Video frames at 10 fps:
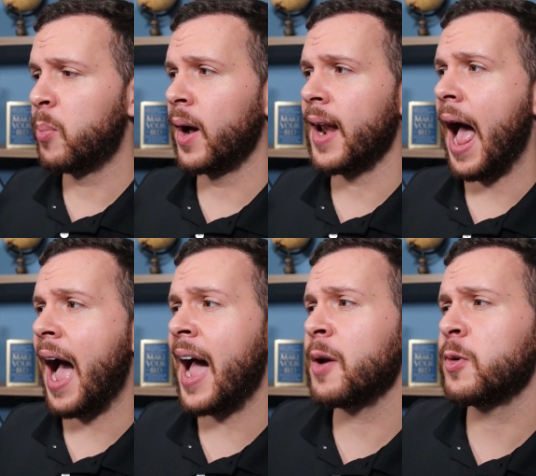but
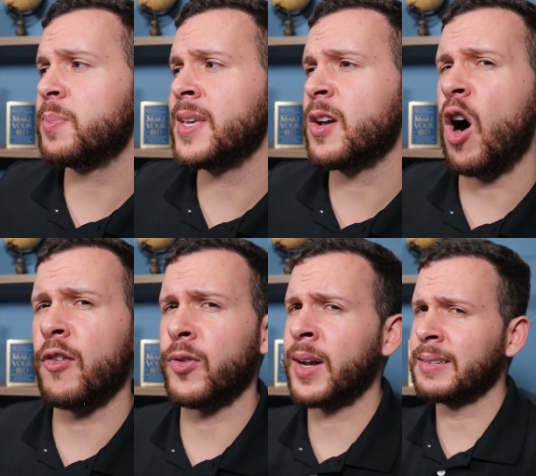I would be
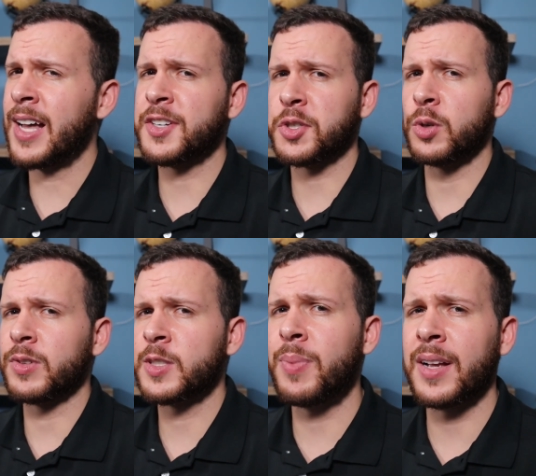offering logical
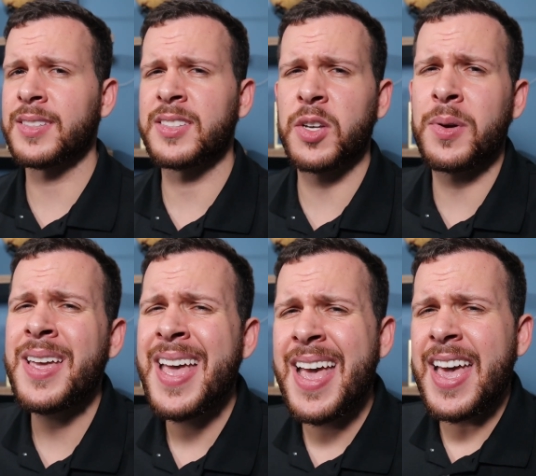responses. So
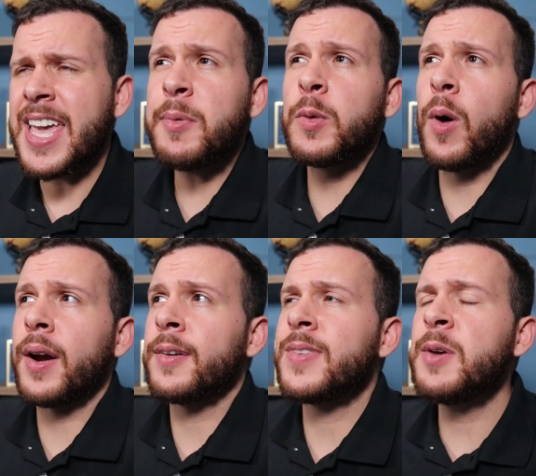he would
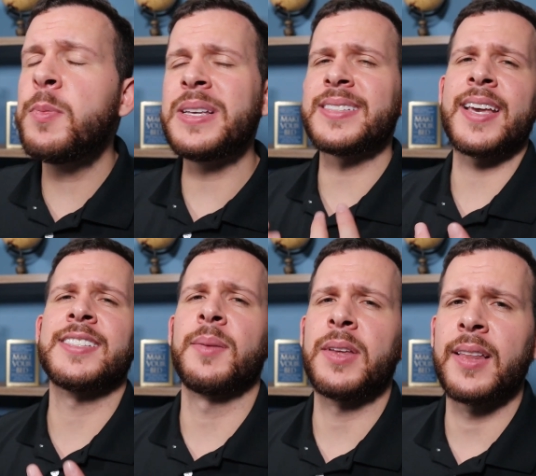want to, he would be
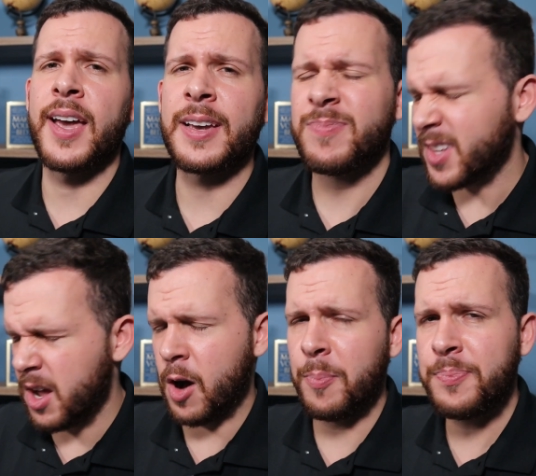saying something like,
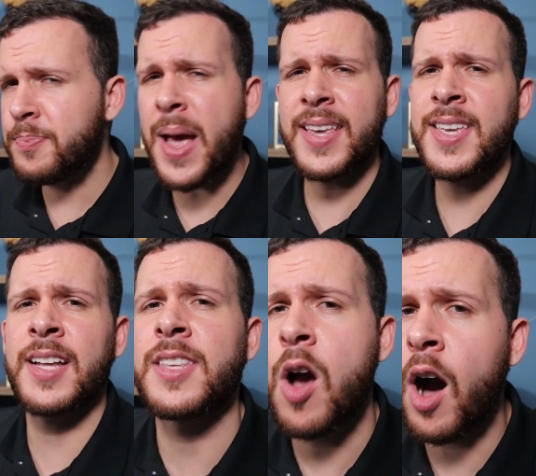"Oh,
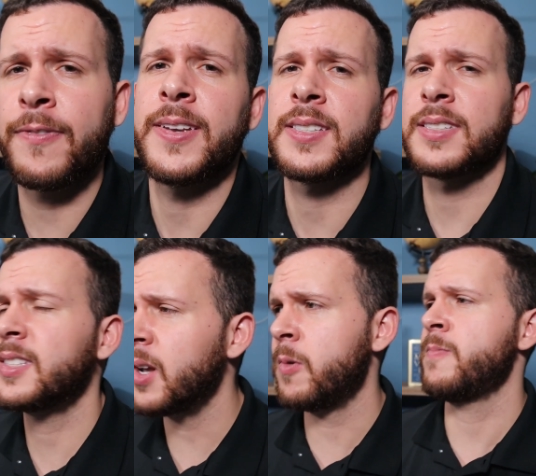Becky at the office is
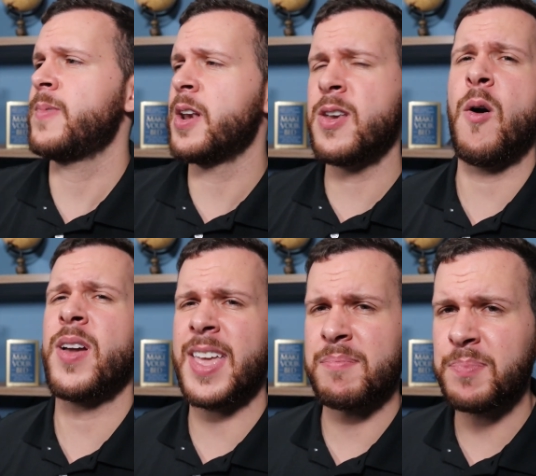so
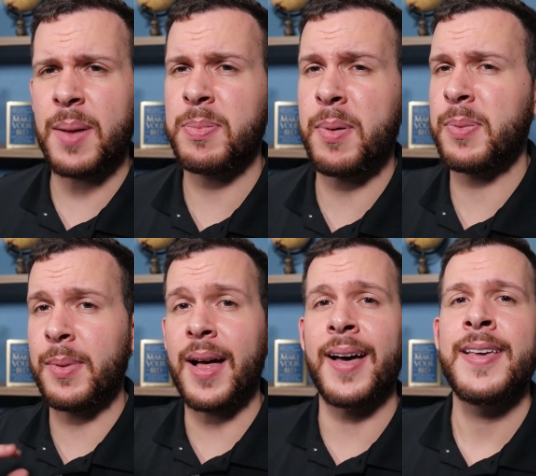annoying, blah, blah, blah,
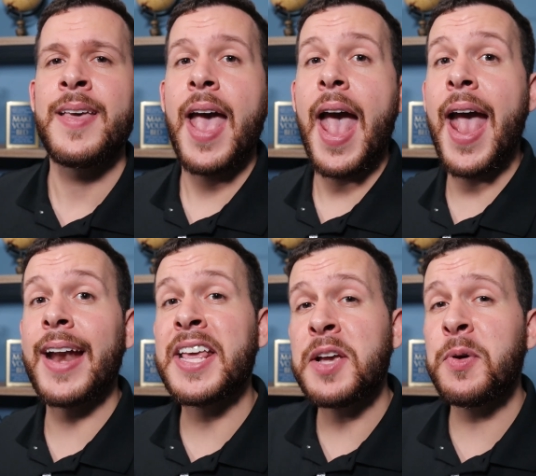blah, blah."
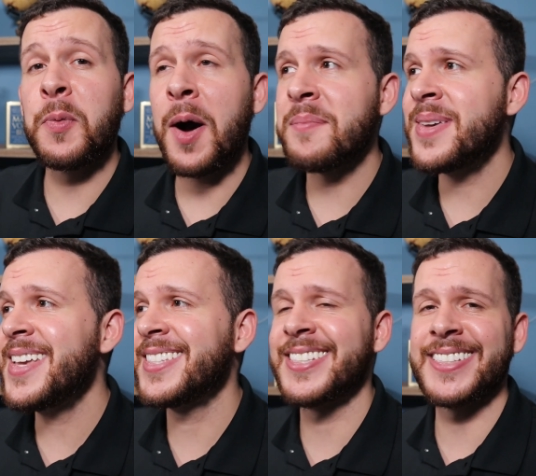And he would want
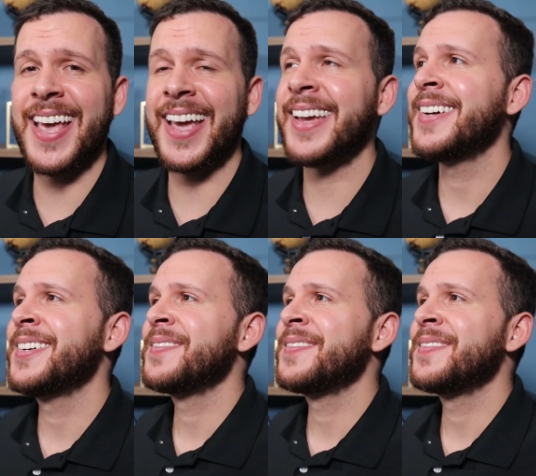me to say,